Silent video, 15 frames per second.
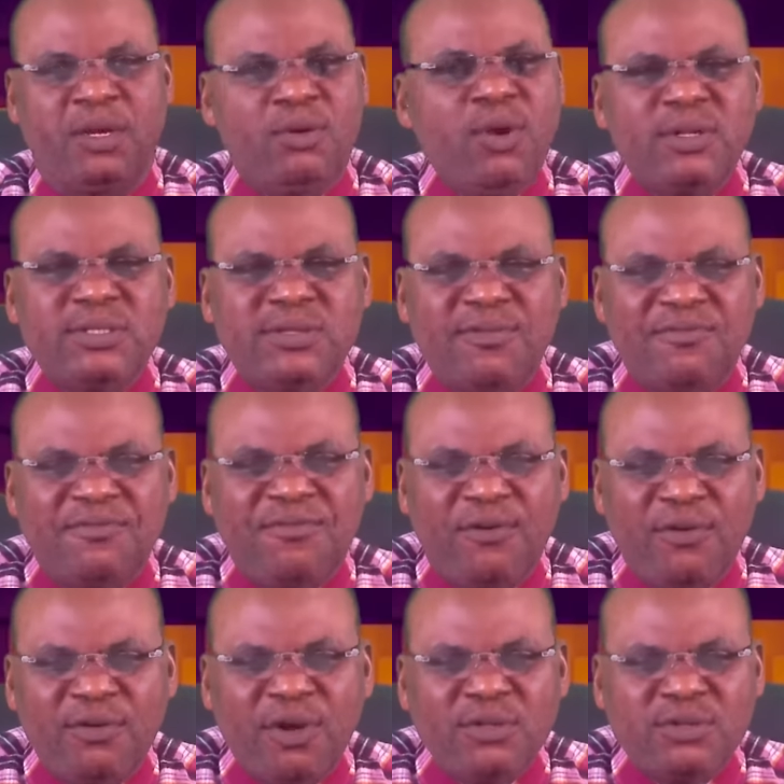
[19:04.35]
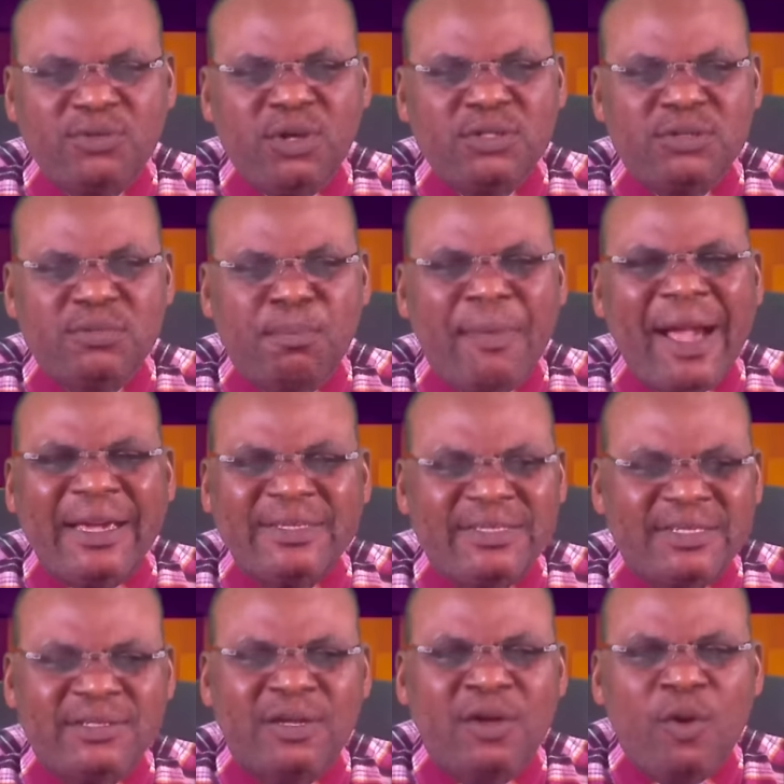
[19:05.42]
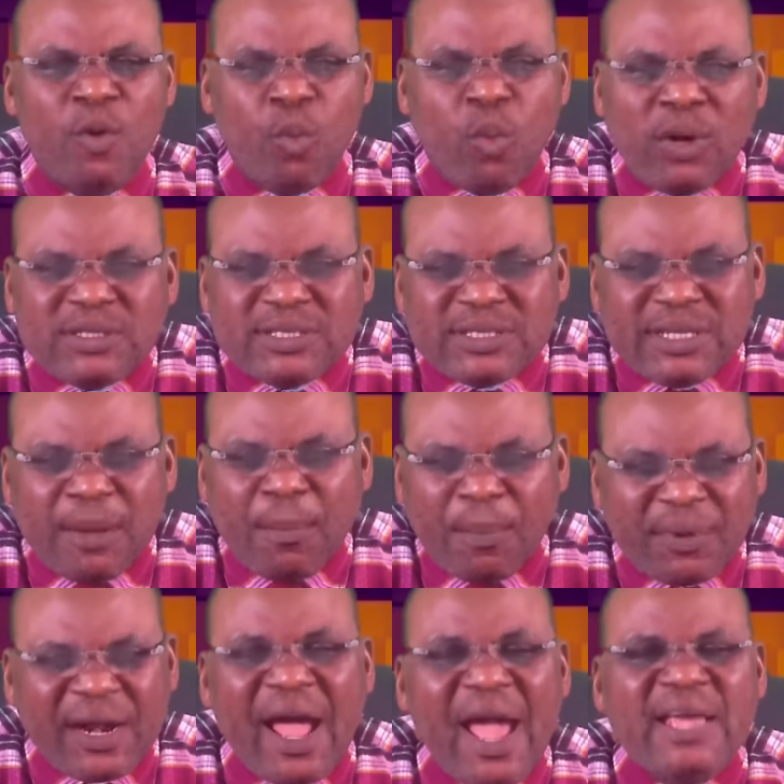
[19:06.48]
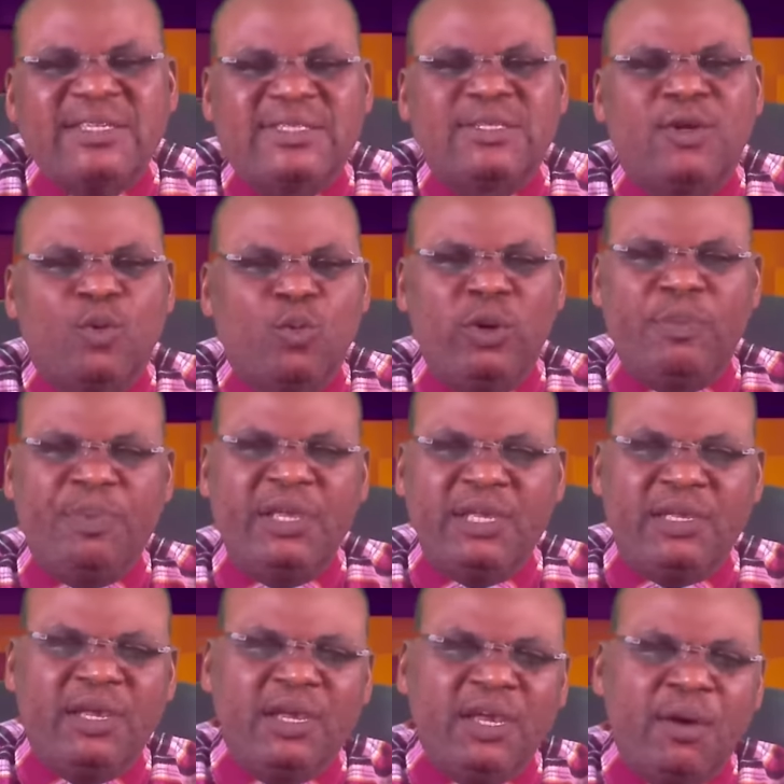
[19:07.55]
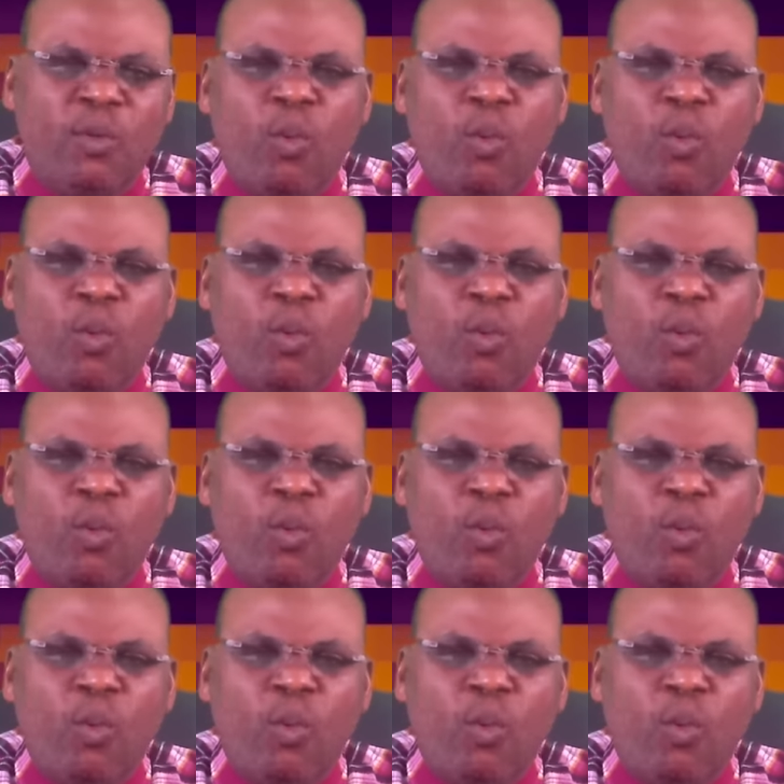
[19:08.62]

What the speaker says: Not minding what the price will be.